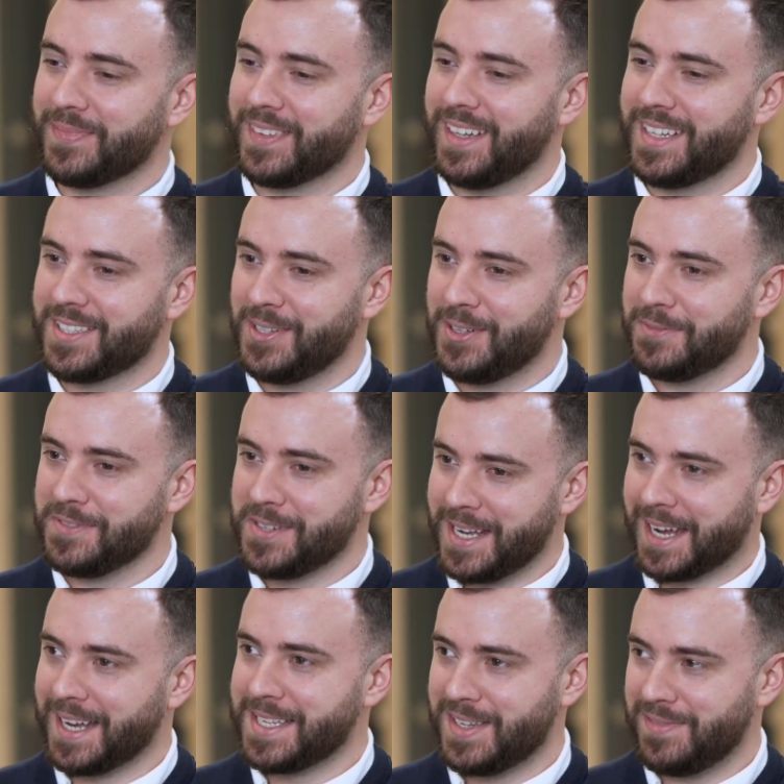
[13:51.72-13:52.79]
There's a lot of
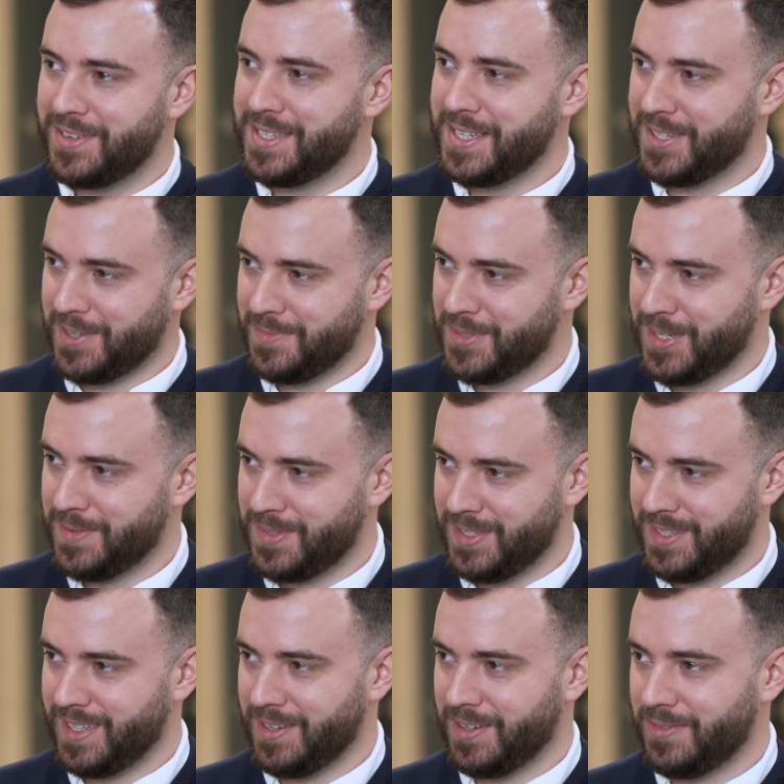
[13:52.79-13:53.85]
negativity sometimes, I
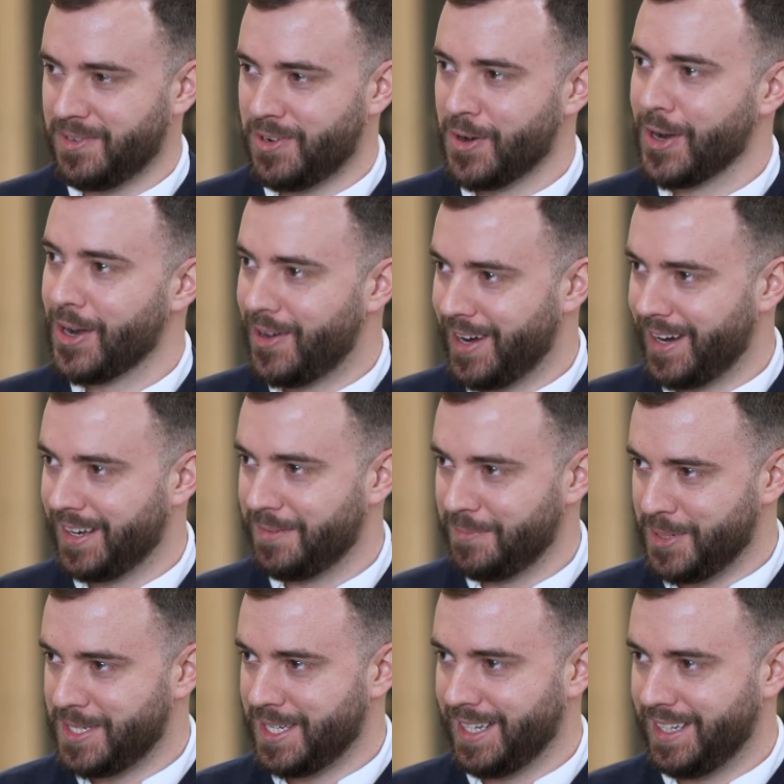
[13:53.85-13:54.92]
think, online in
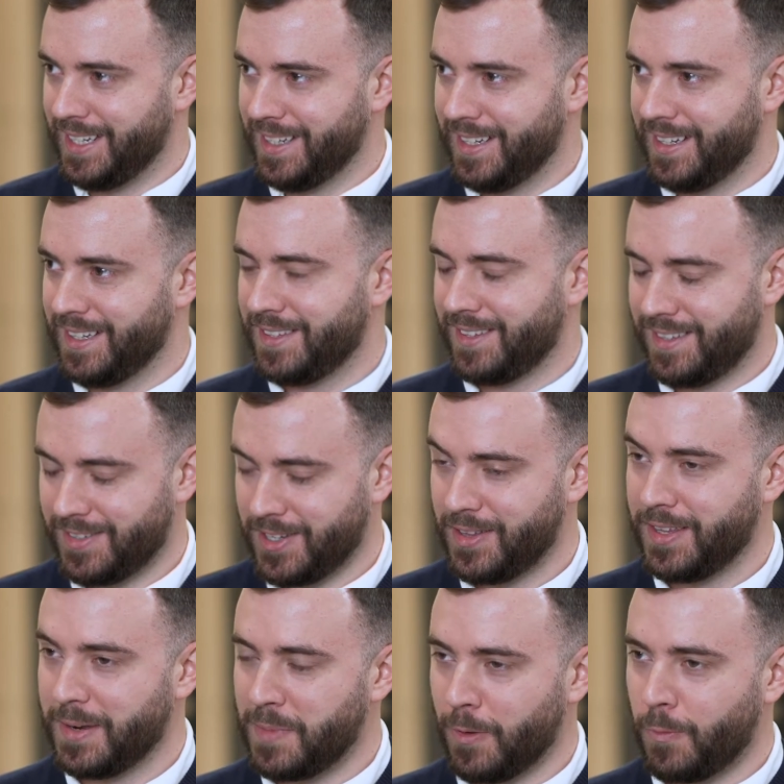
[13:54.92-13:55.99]
particular. So I
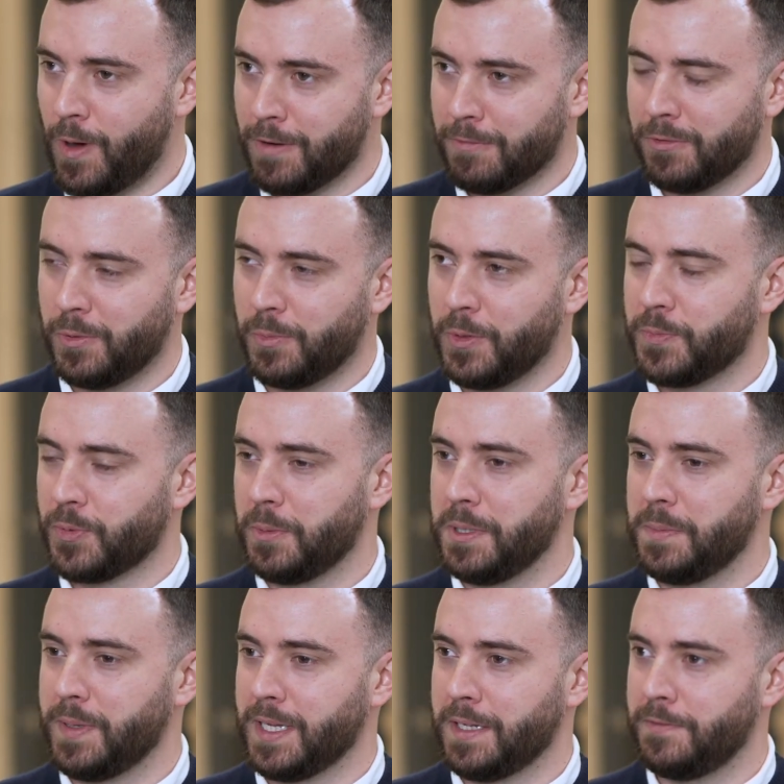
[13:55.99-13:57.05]
think my one rule would
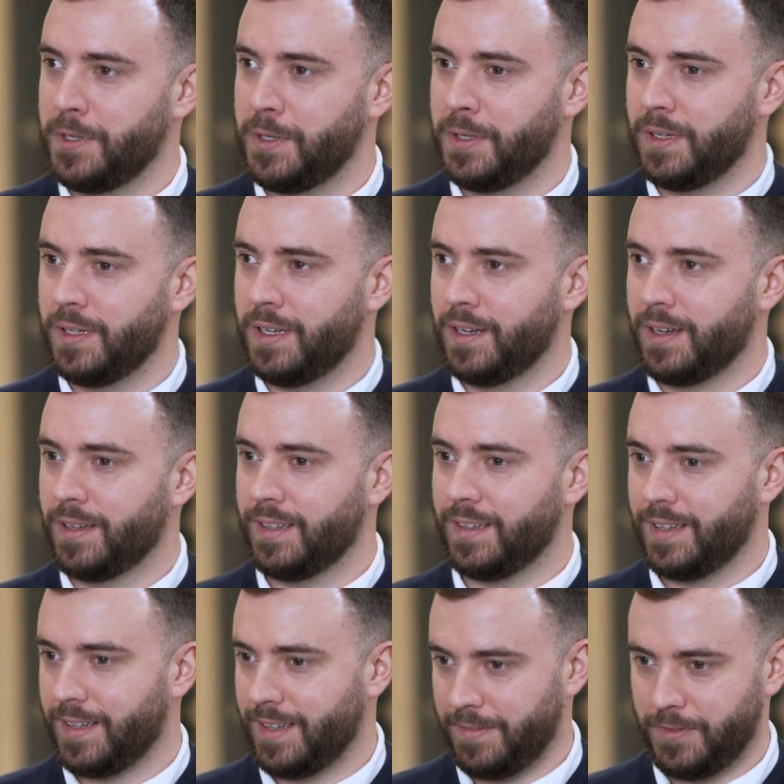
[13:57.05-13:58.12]
probably be
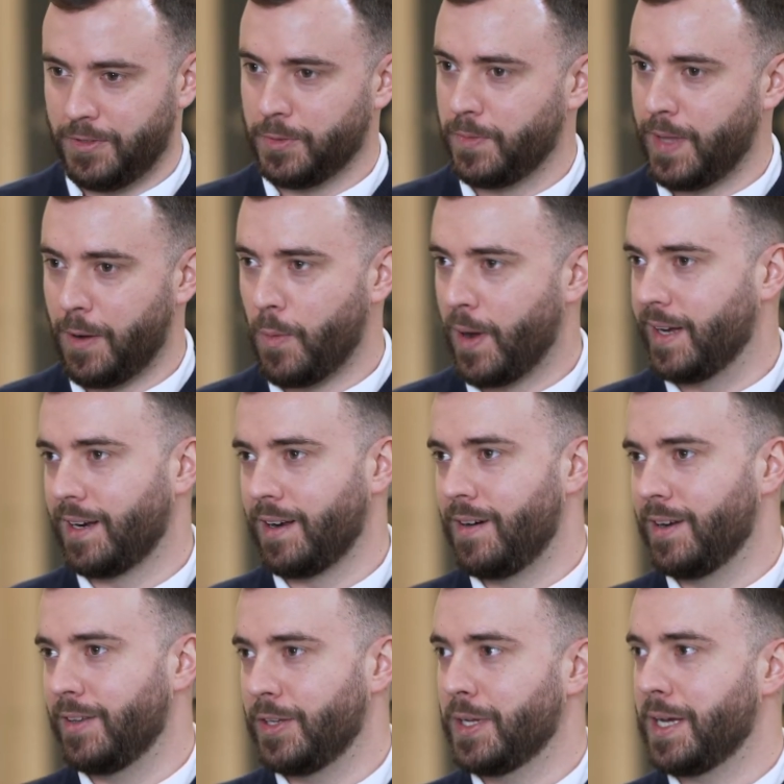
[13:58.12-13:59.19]
if you're that way
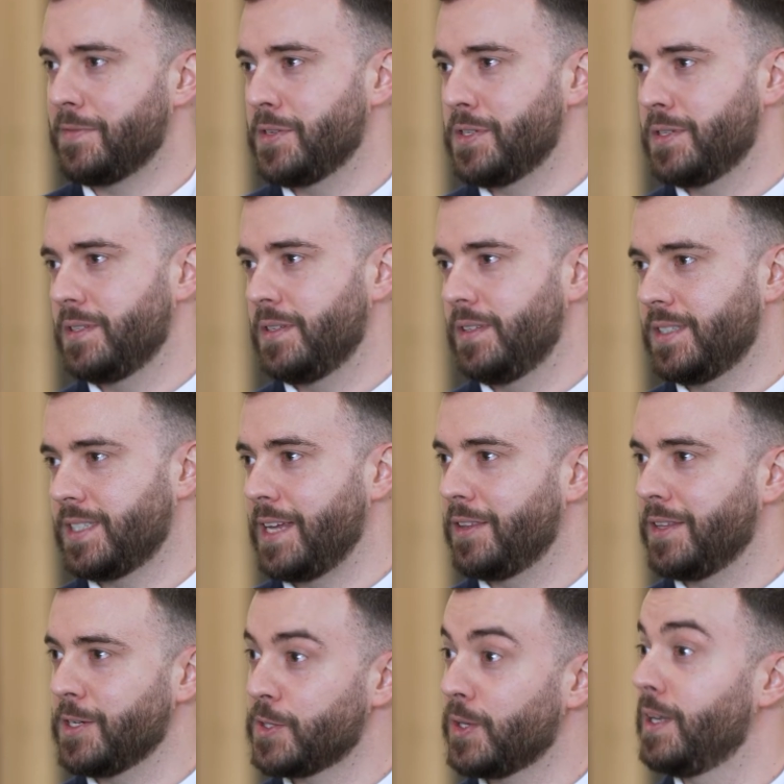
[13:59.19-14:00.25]
inclined that you have to say
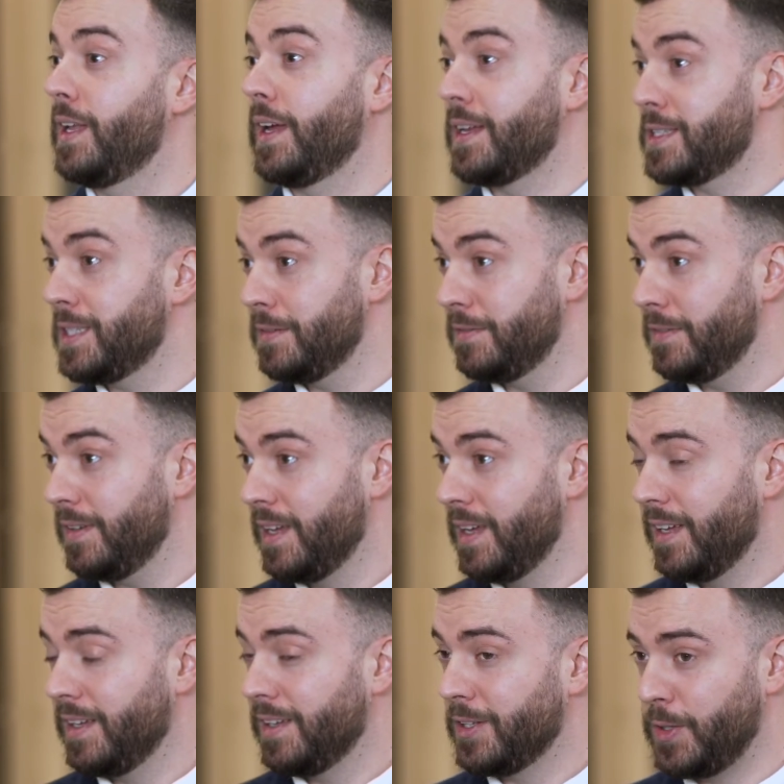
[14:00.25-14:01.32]
things that are negative,
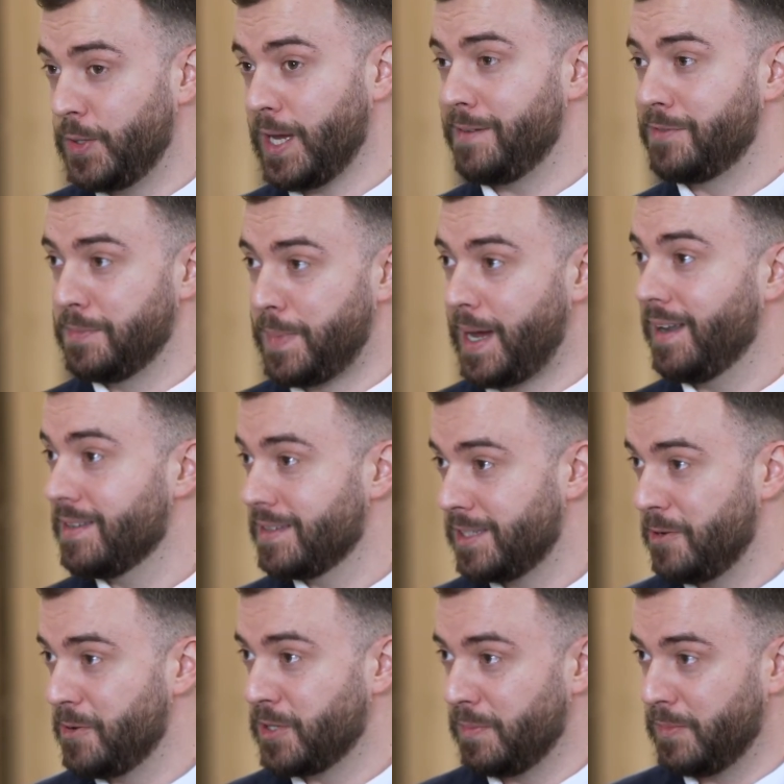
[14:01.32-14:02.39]
then you have to balance
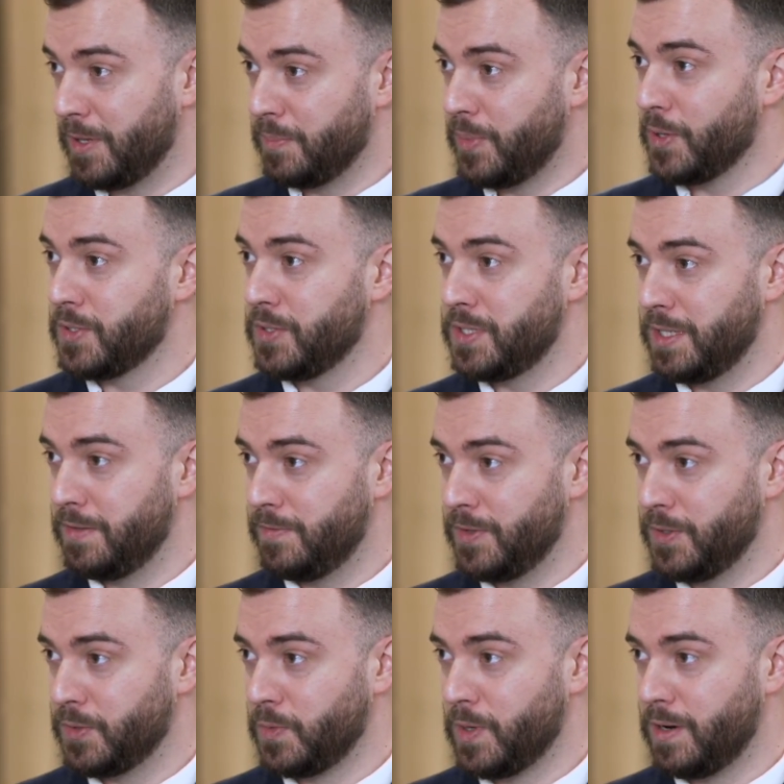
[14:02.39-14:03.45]
it with something positive
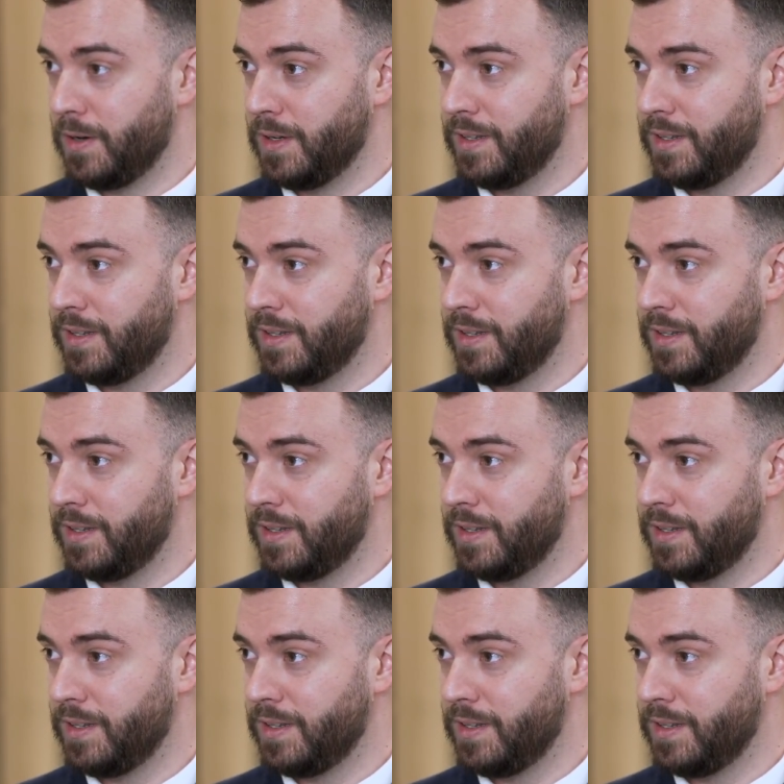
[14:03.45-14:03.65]
as well.